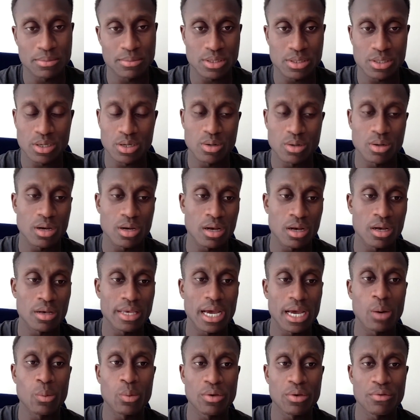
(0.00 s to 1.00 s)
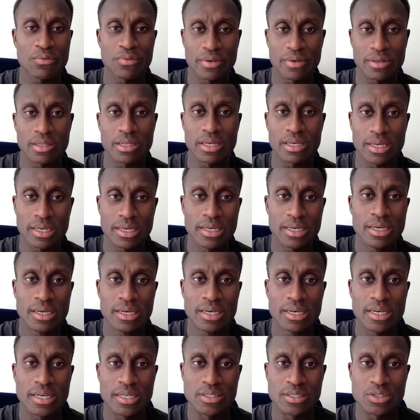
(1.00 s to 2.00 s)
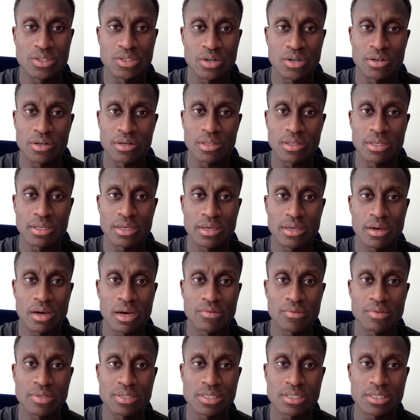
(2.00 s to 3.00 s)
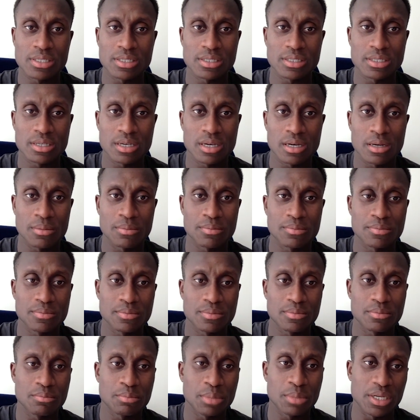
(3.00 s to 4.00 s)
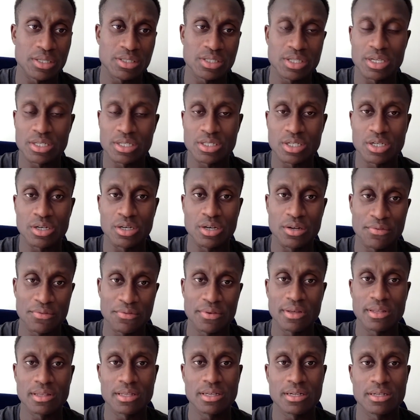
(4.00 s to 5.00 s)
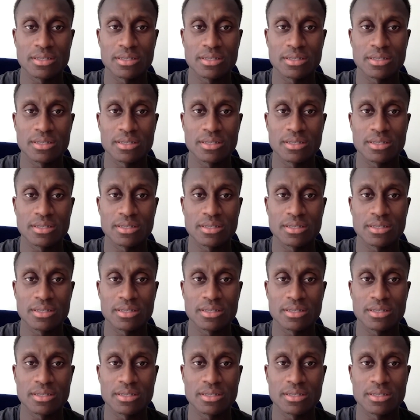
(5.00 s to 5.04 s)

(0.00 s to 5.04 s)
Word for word: So yeah, we feel it internally, obviously, but it's a good feeling.